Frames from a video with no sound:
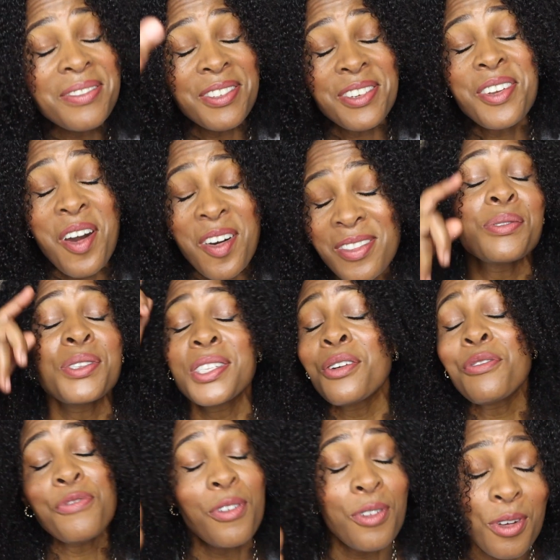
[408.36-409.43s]
you know, you still
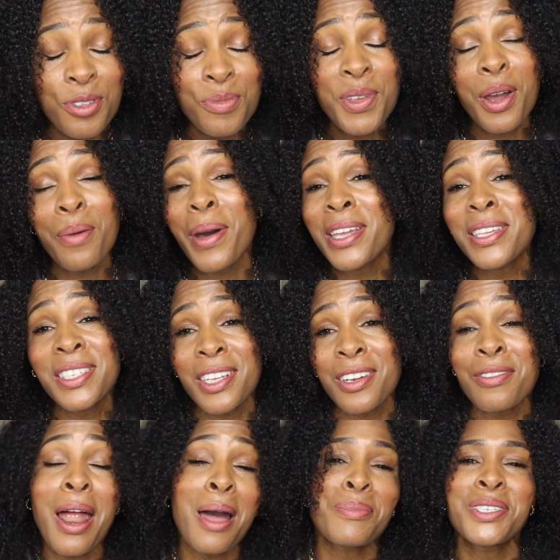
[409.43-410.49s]
followed me on my
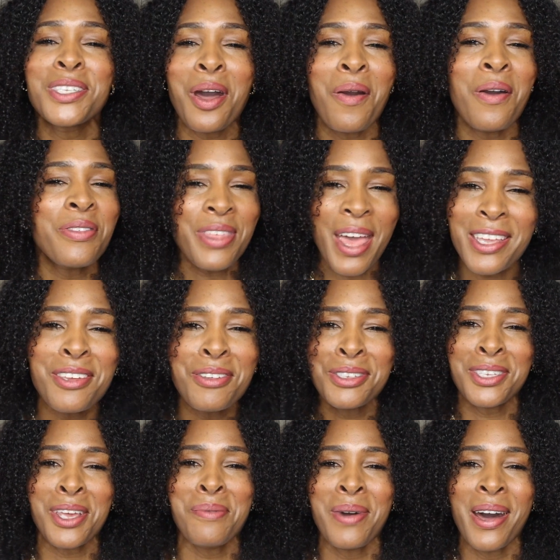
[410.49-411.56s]
Instagram. So thank you
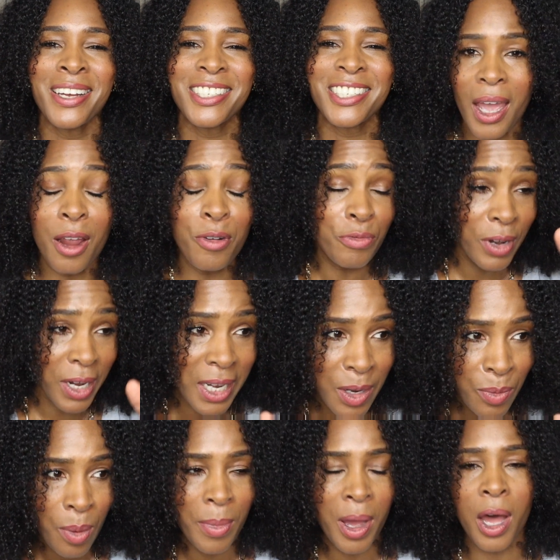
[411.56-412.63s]
so much. I really
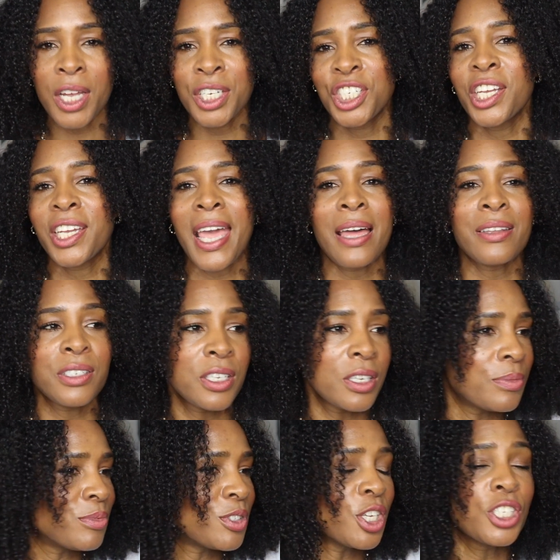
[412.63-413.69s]
want my IG account
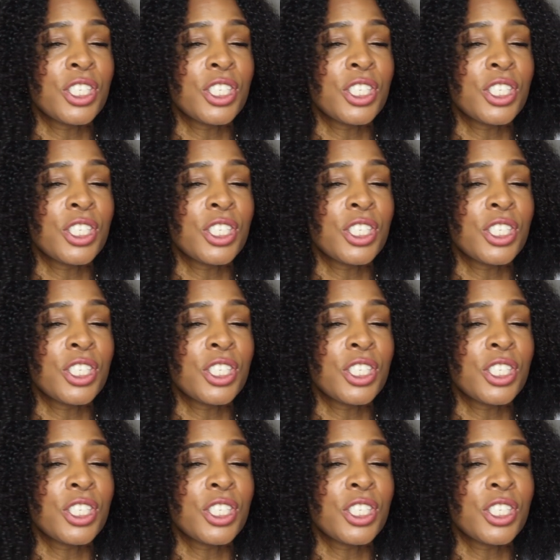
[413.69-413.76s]
to